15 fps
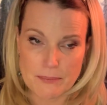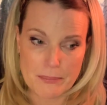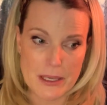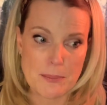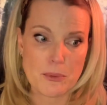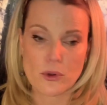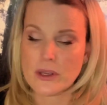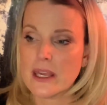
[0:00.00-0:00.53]

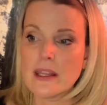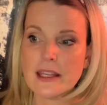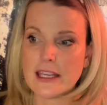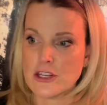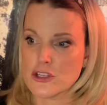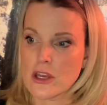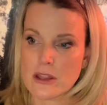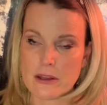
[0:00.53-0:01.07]
people killing
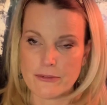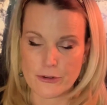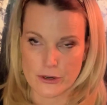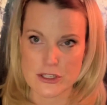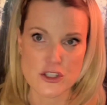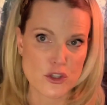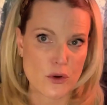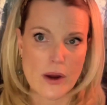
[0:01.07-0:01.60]
each other for a
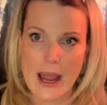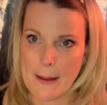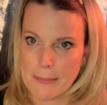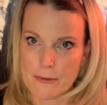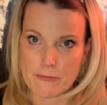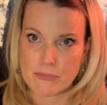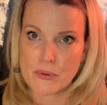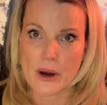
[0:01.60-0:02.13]
scrap
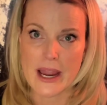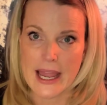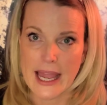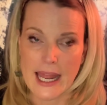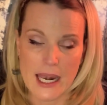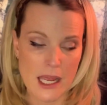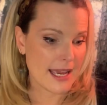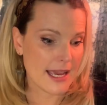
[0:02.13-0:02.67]
of
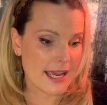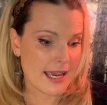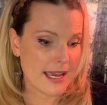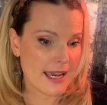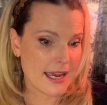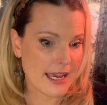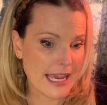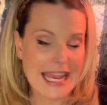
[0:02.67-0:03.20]
bread,
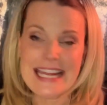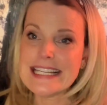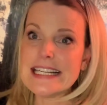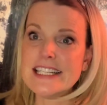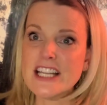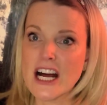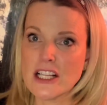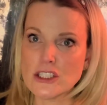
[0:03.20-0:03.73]
he did
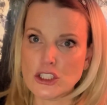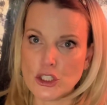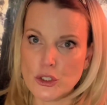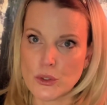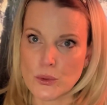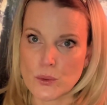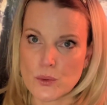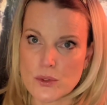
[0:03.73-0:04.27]
not
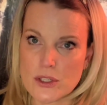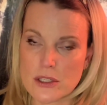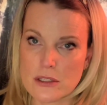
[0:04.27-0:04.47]
lose